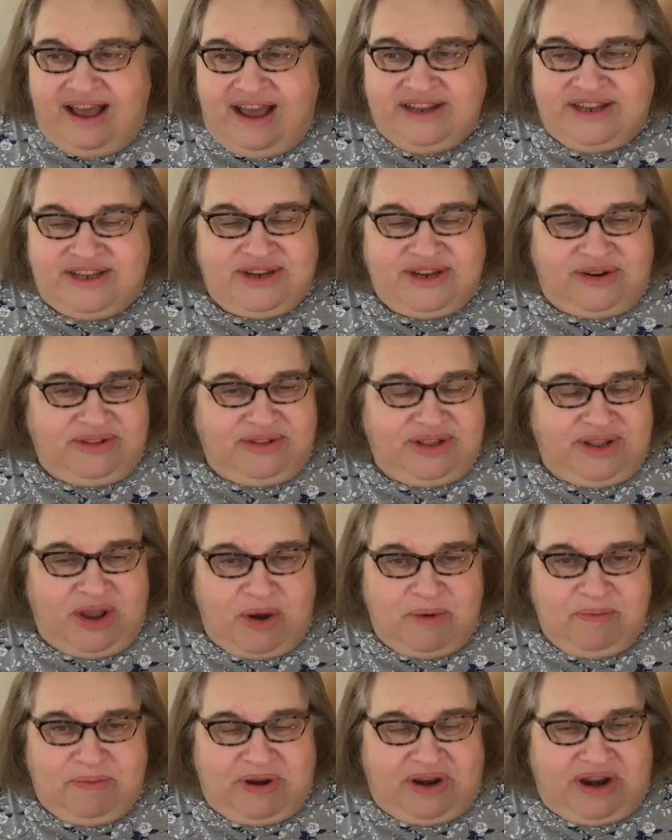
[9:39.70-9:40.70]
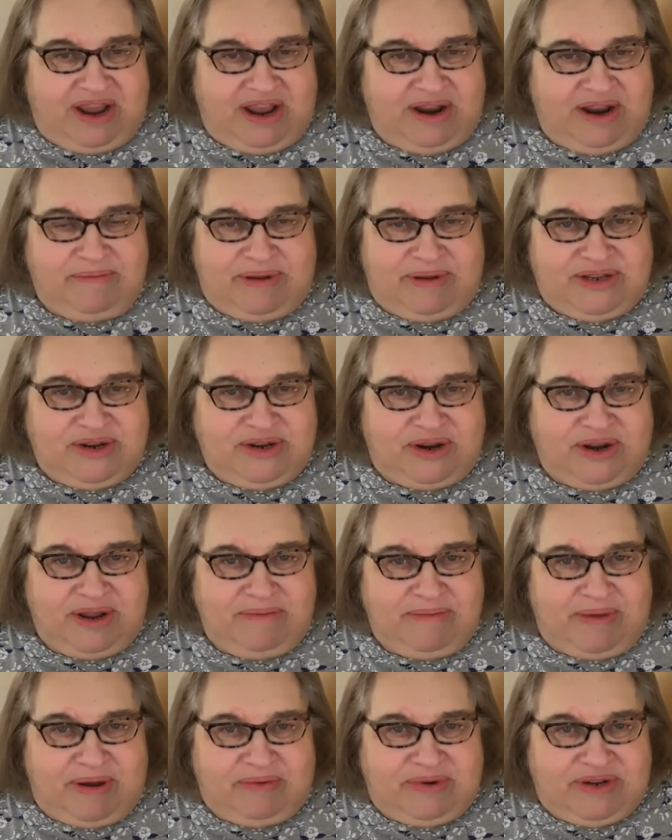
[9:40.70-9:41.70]
I certainly hope you're not going to be
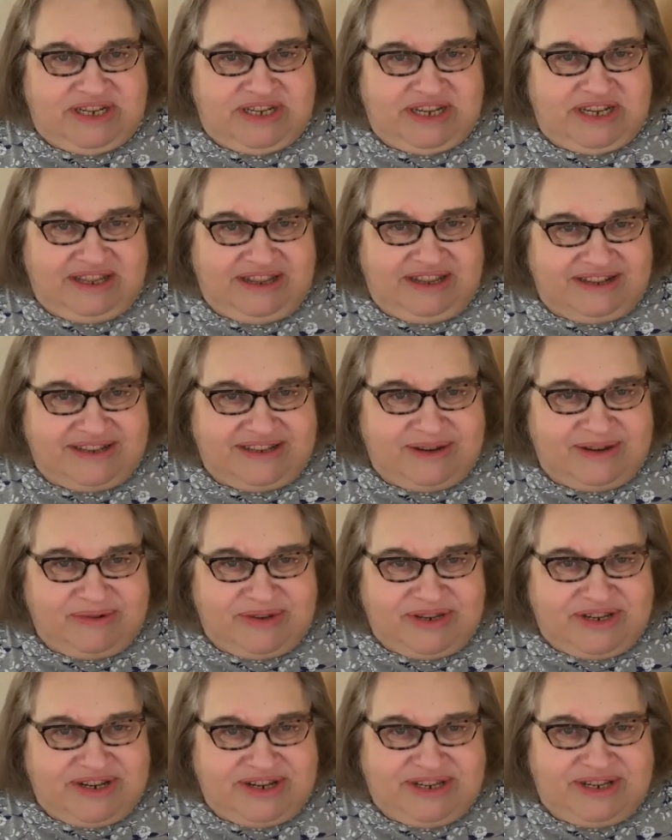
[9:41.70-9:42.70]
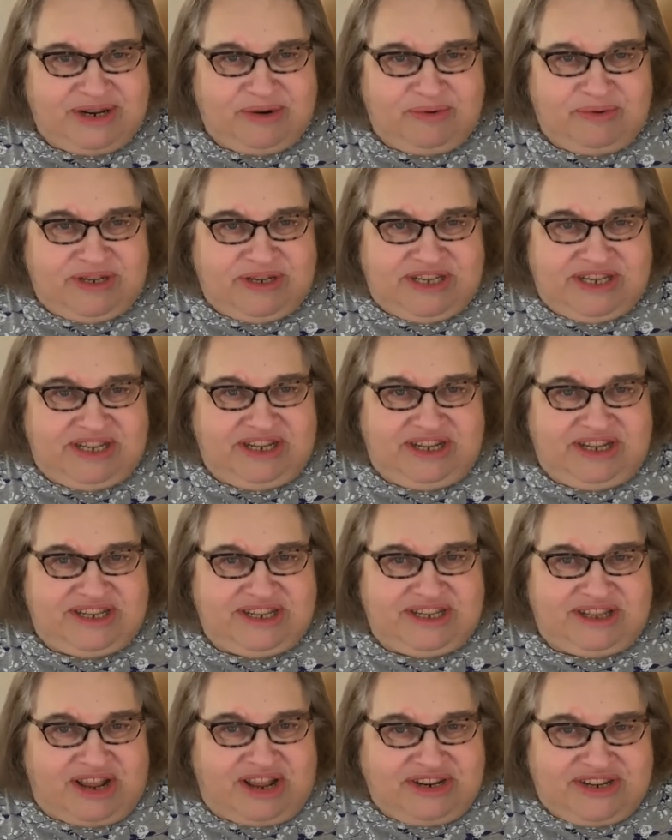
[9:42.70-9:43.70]
talking about resilience. I was just at a
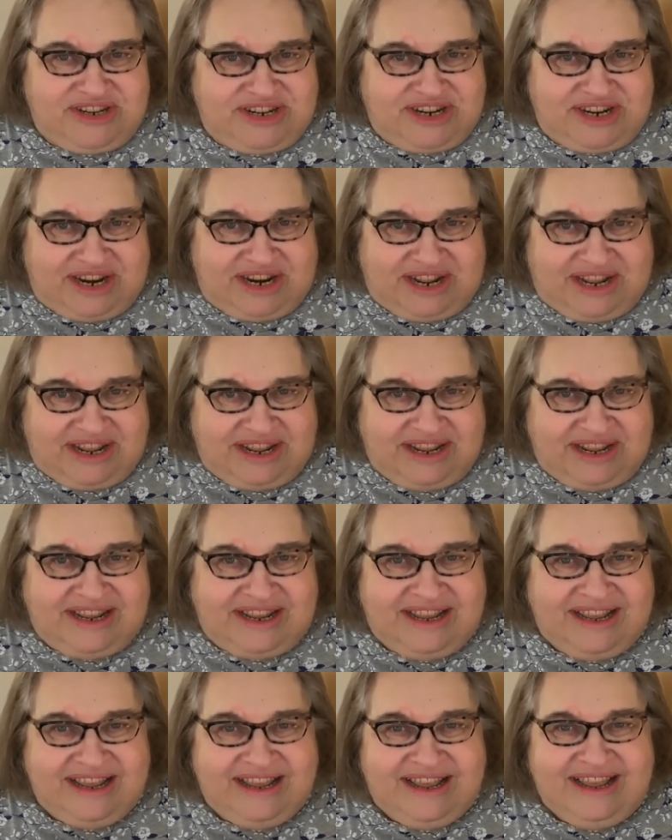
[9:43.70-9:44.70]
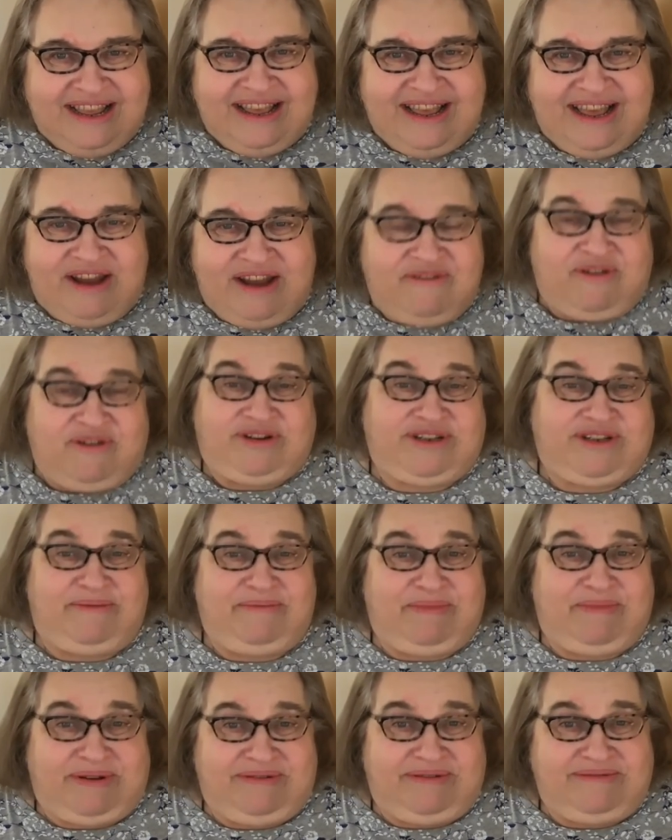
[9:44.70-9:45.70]
resilience lunch today. And of course,
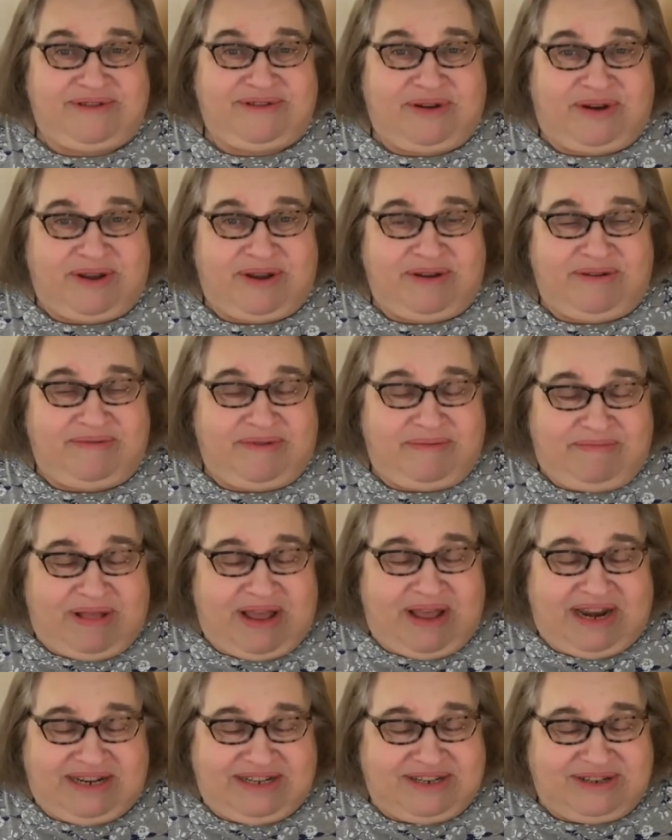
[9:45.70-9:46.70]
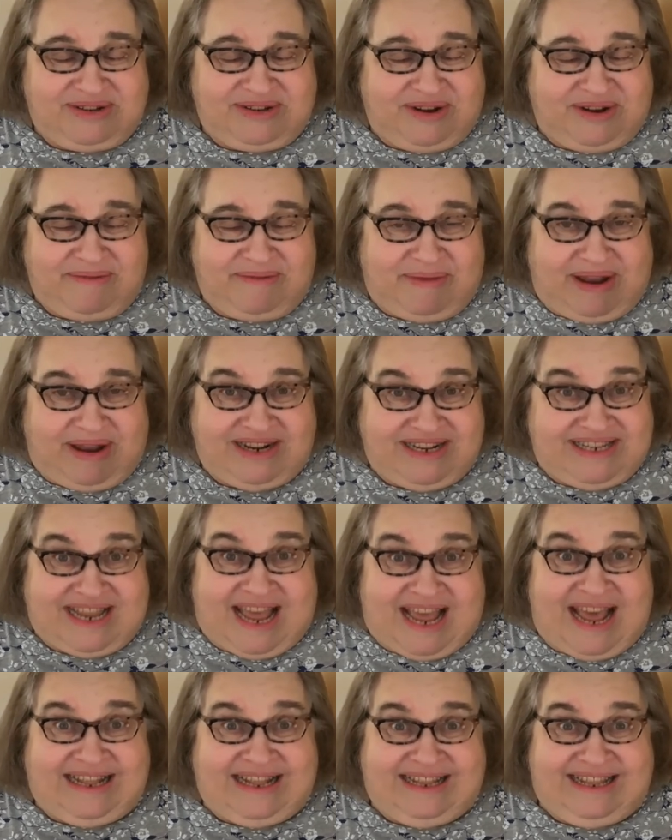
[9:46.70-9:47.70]
I've been talking, uh, planning to talk about
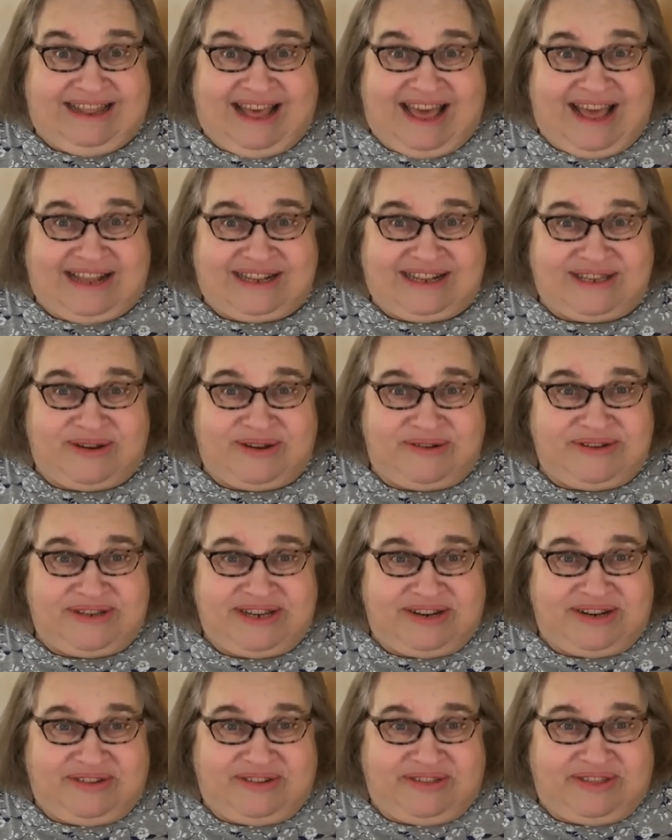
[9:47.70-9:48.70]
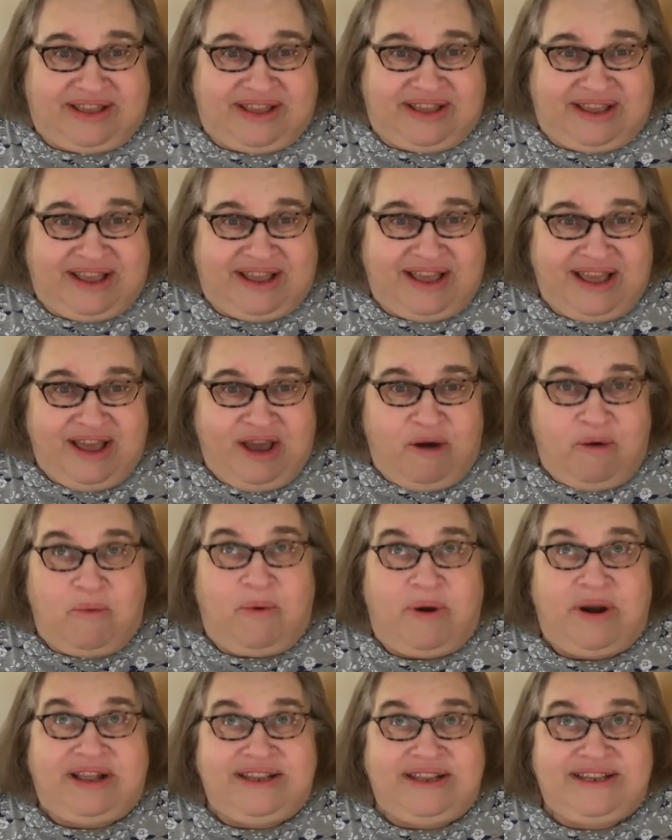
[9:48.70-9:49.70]
exactly that. So I was sitting there thinking,
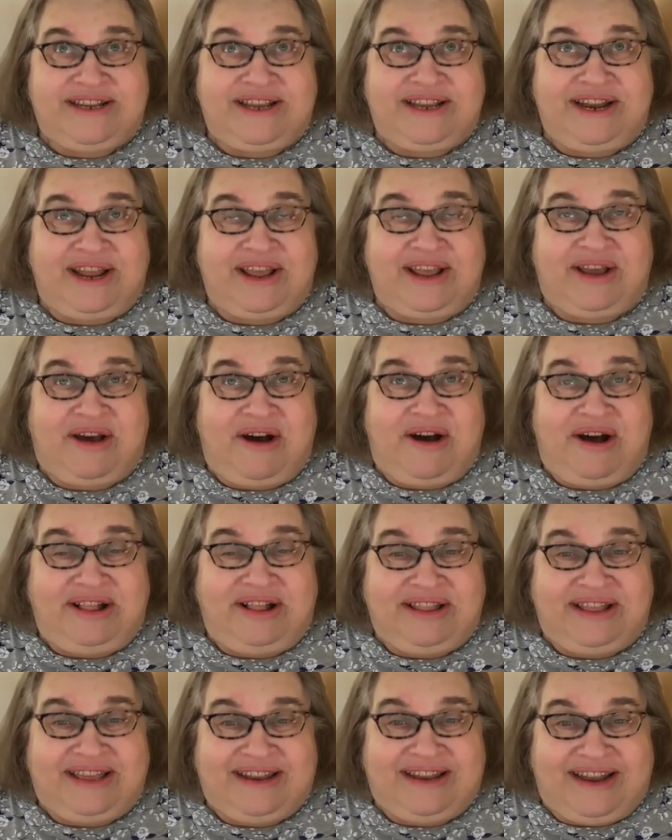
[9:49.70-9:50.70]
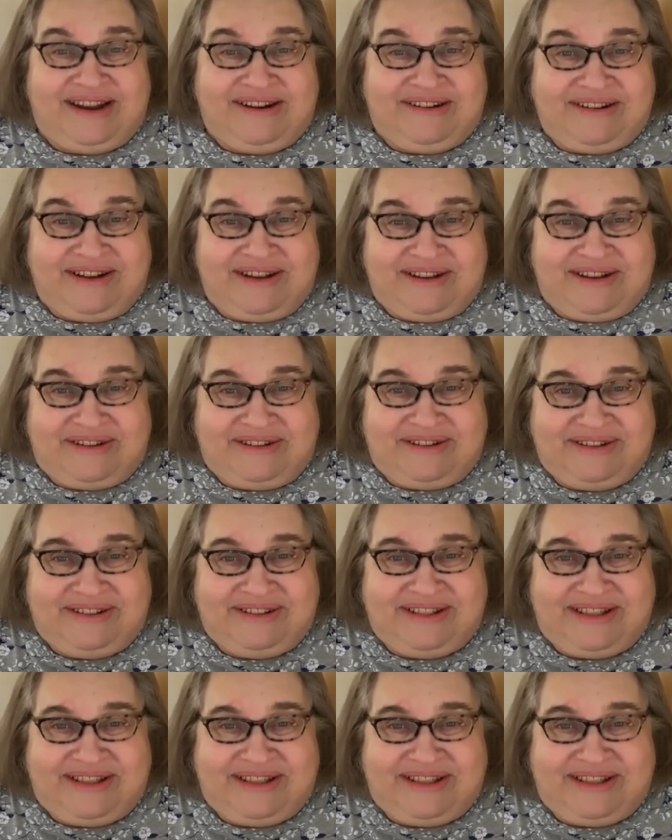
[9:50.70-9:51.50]
what else can I call it? I don't know.